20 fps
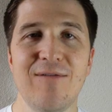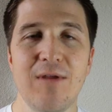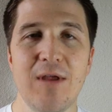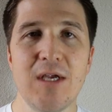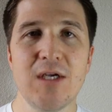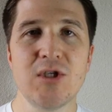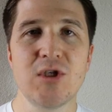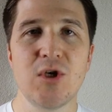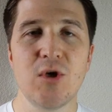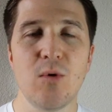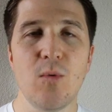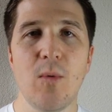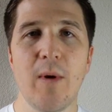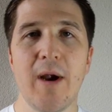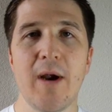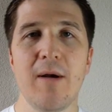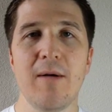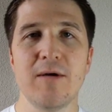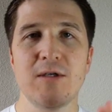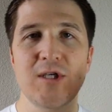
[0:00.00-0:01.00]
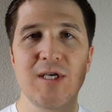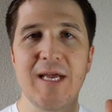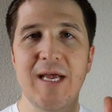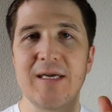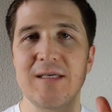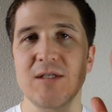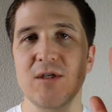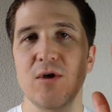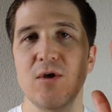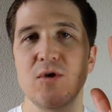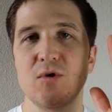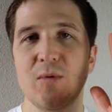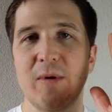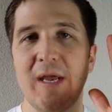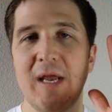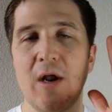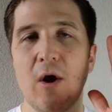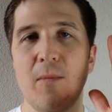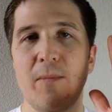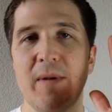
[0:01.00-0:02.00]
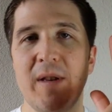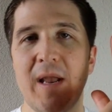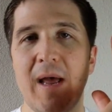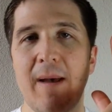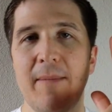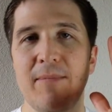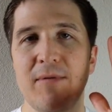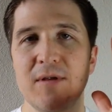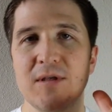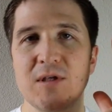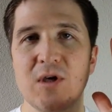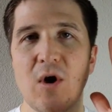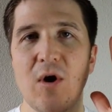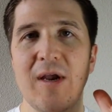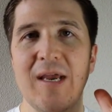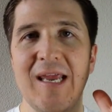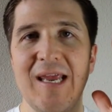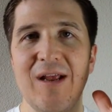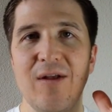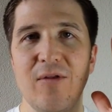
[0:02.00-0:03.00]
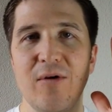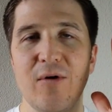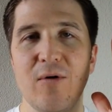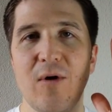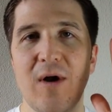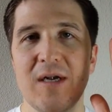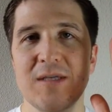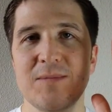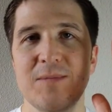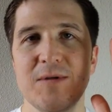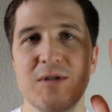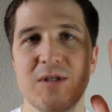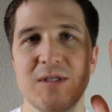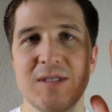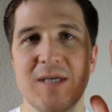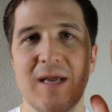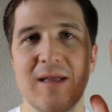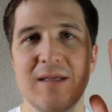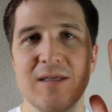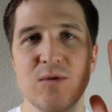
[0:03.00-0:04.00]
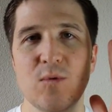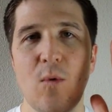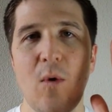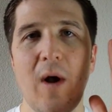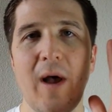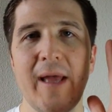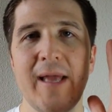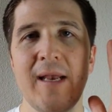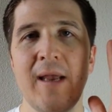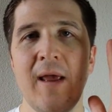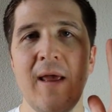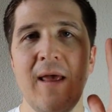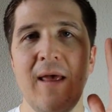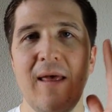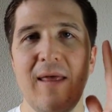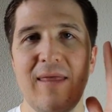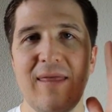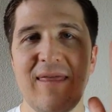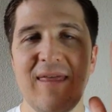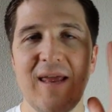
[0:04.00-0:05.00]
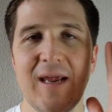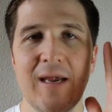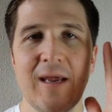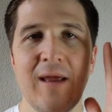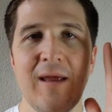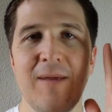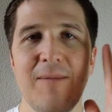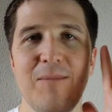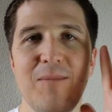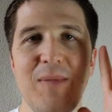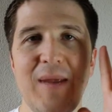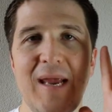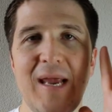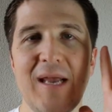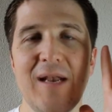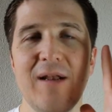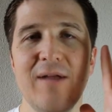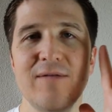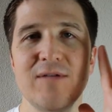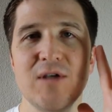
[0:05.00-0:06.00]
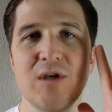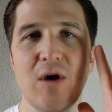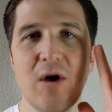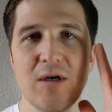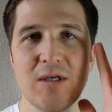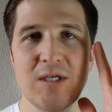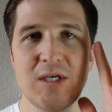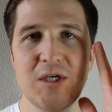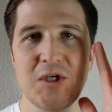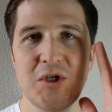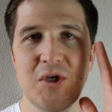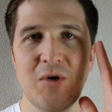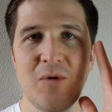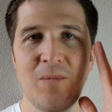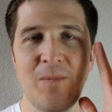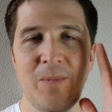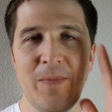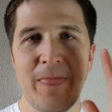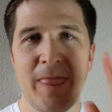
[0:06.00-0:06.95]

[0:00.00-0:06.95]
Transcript: of issue where she had a surgery, it opened up, the scarring healed across, but she's got this wide, thick band of scar tissue.